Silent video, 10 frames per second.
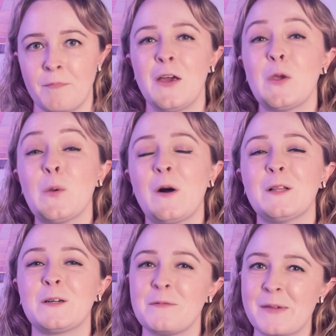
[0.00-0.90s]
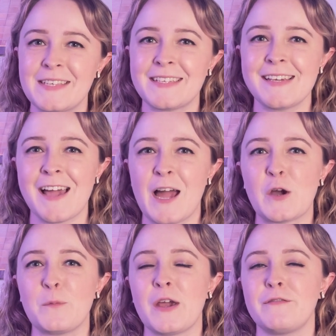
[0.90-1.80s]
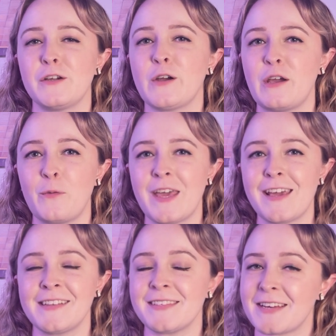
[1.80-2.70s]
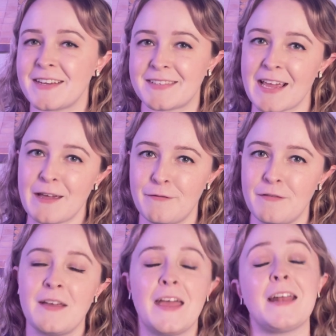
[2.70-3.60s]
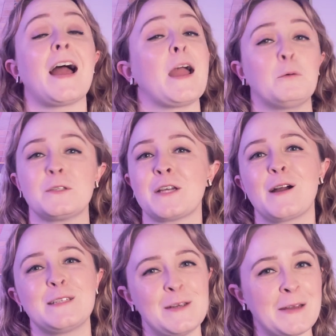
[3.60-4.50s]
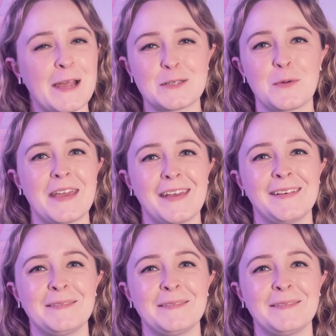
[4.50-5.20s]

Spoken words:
You all are amazing. I hope you have a great week and stay safe. And I will talk to you next week.